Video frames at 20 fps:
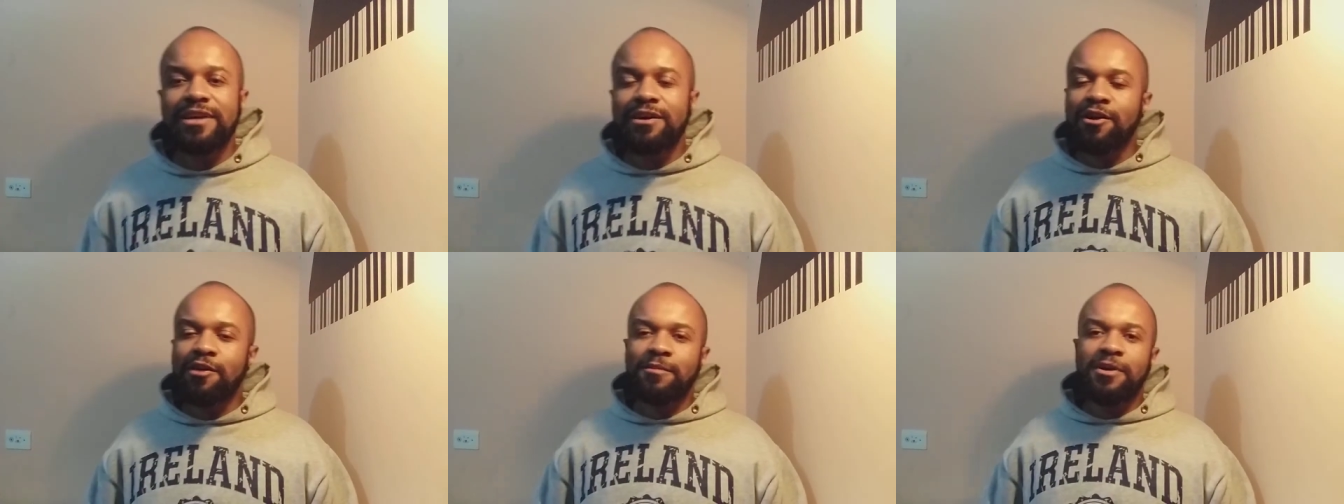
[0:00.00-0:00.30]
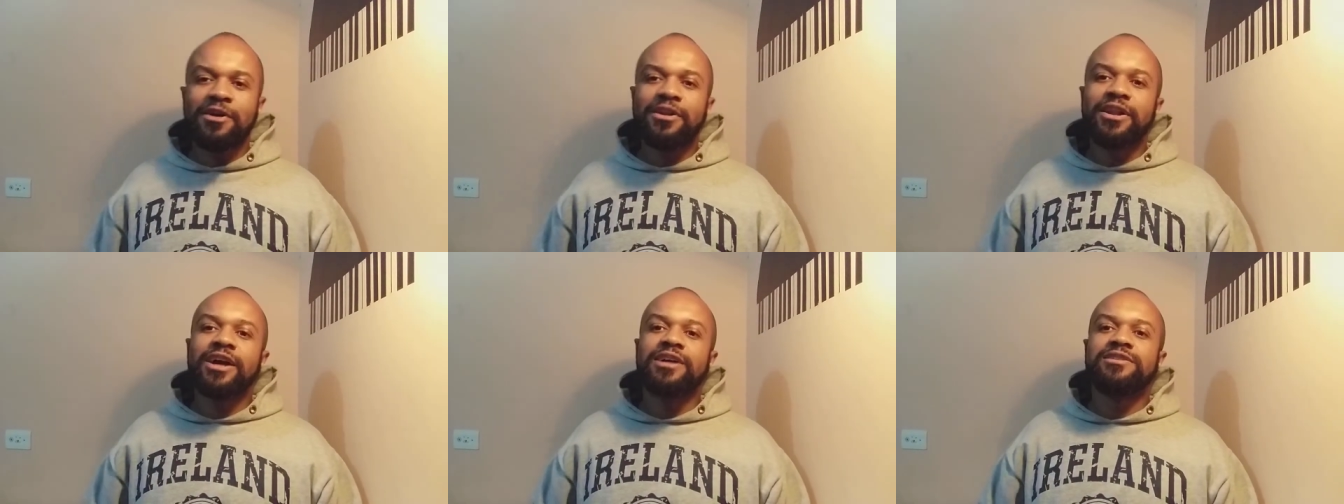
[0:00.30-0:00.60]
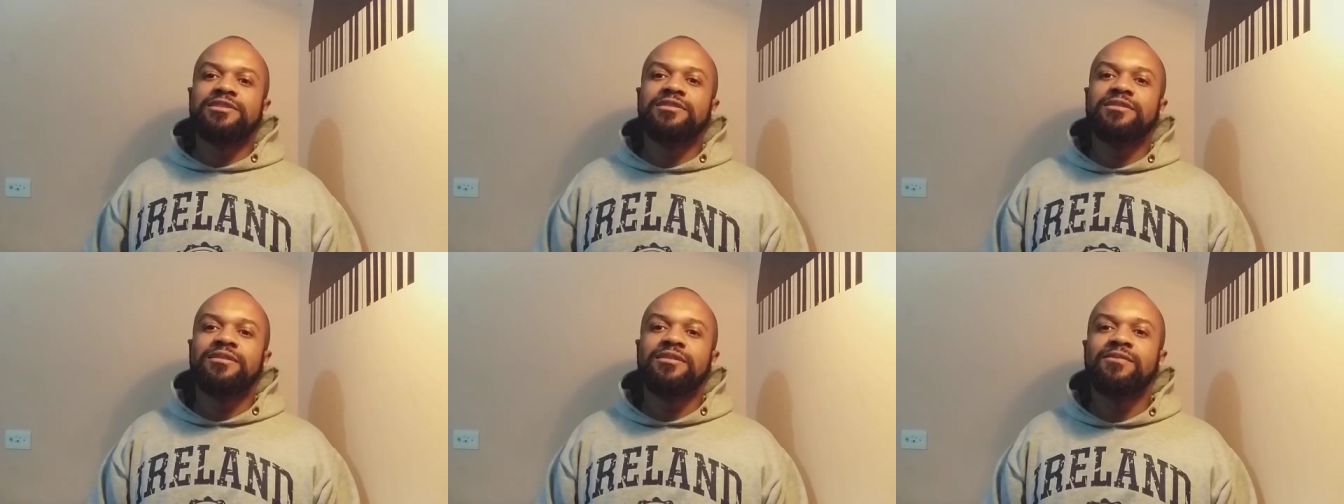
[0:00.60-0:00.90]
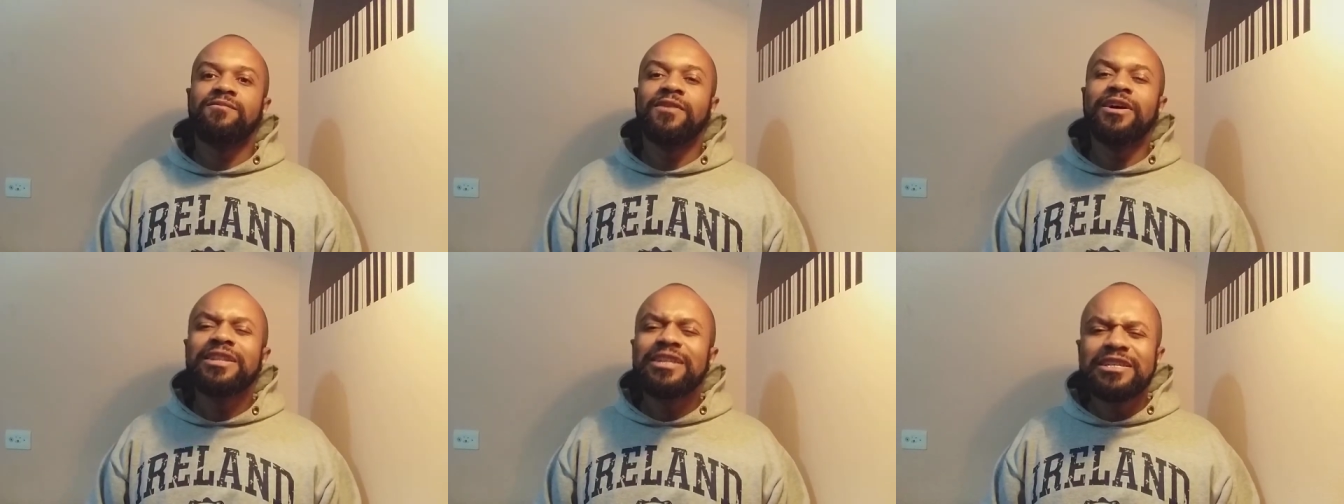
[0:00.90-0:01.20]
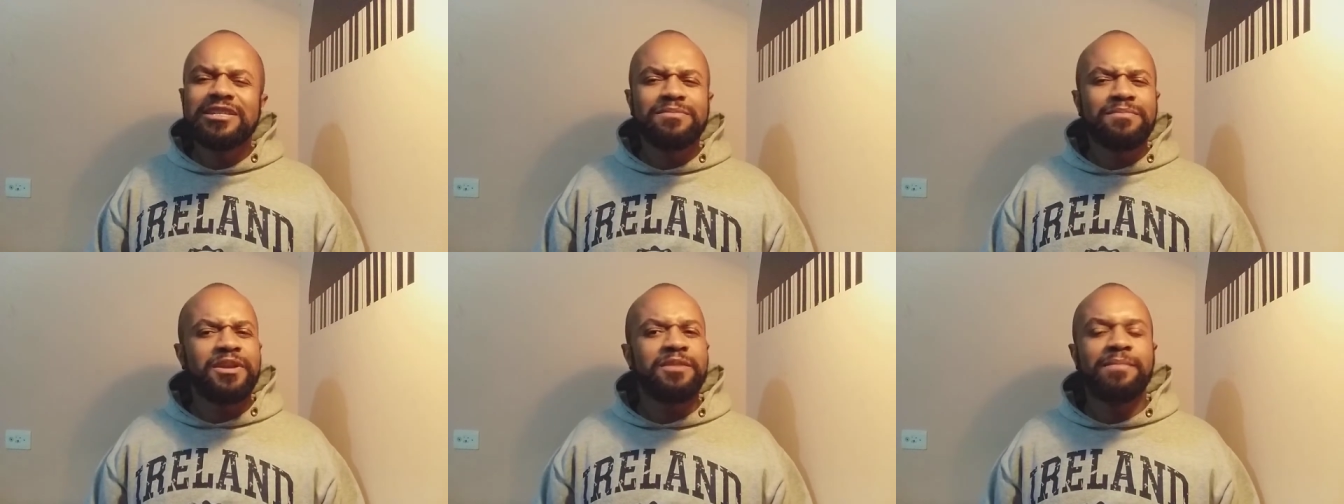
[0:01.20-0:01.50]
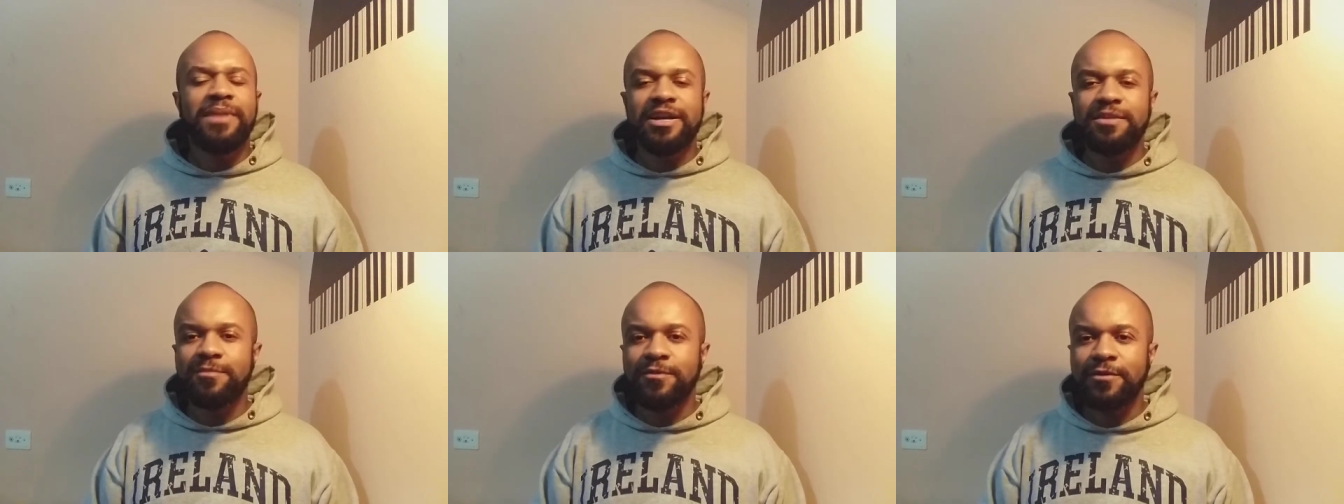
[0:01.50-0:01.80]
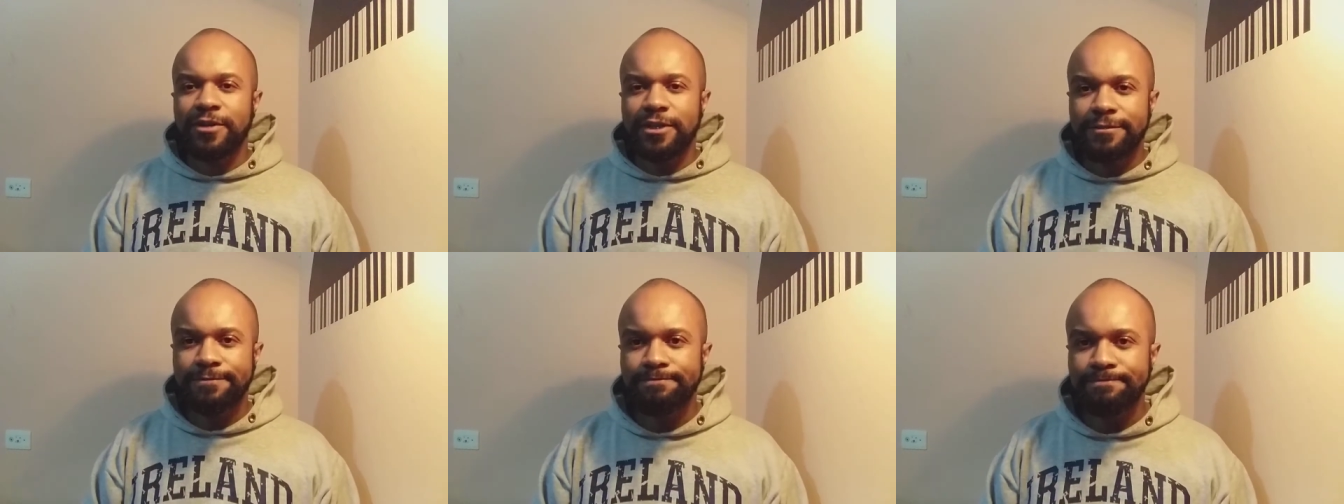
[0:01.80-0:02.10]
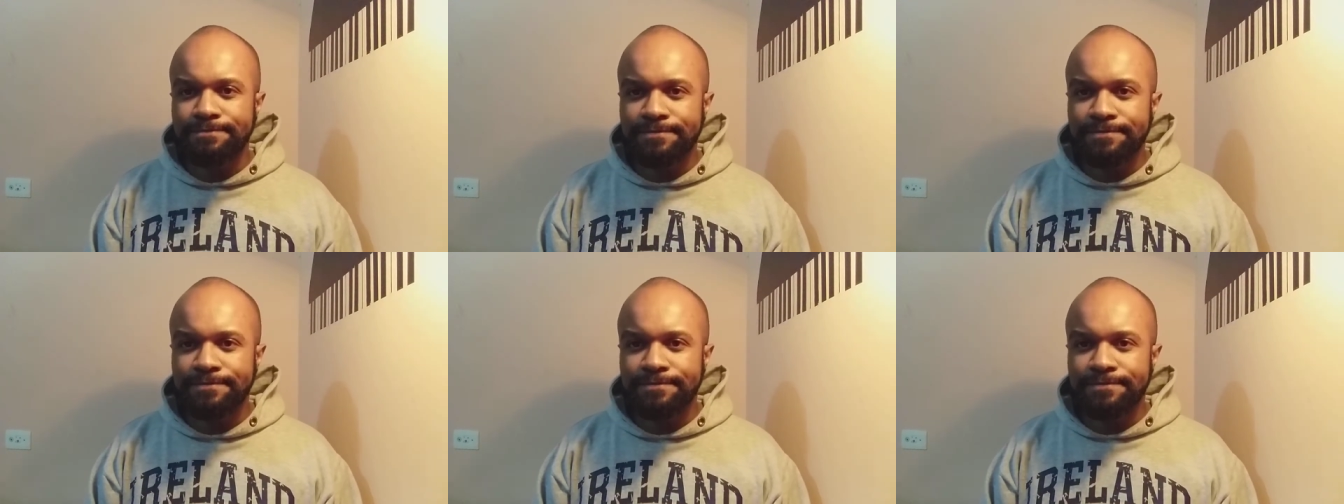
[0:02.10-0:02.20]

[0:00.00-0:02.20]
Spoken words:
talk about that. What does it mean by the book?